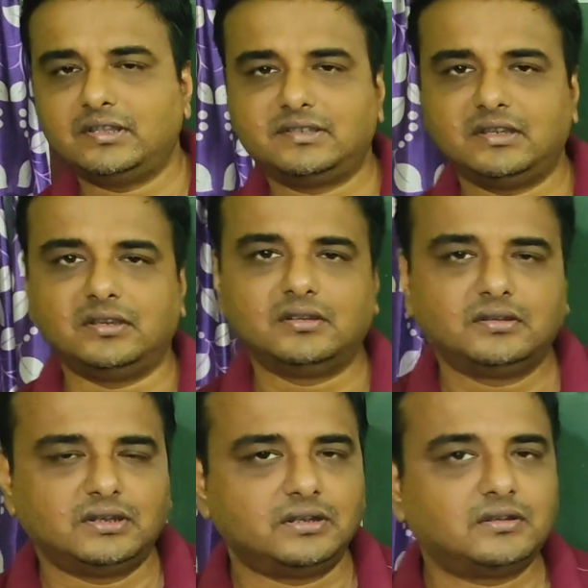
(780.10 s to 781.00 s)
say
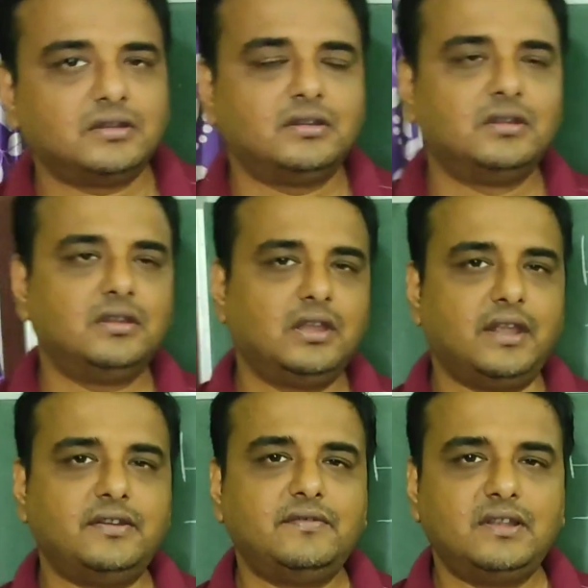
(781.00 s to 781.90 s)
that
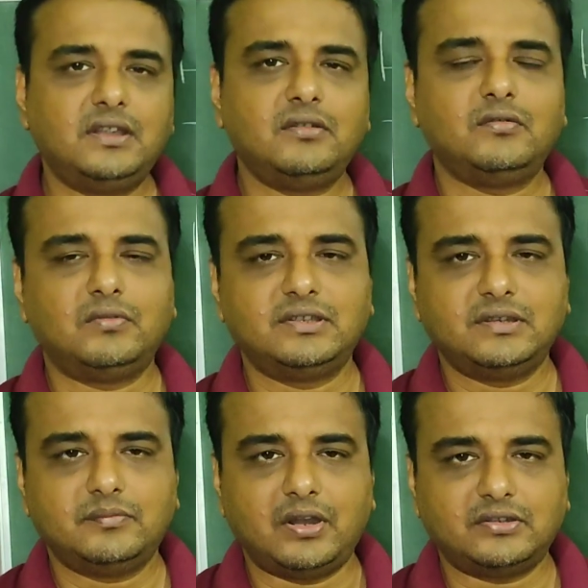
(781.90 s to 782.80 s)
Henry Fielding was a
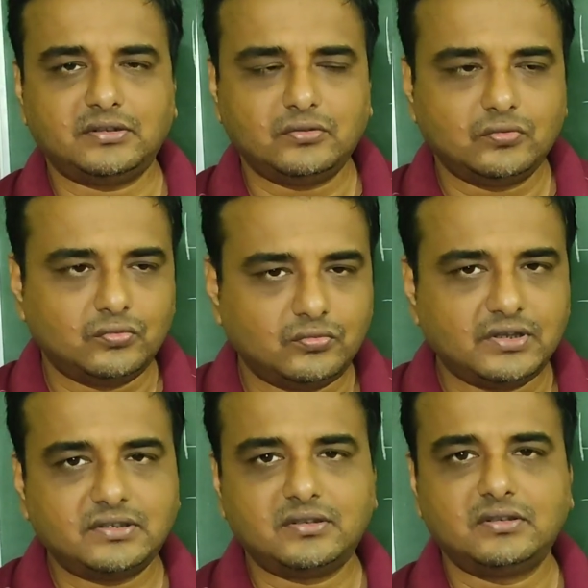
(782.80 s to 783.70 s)
person who was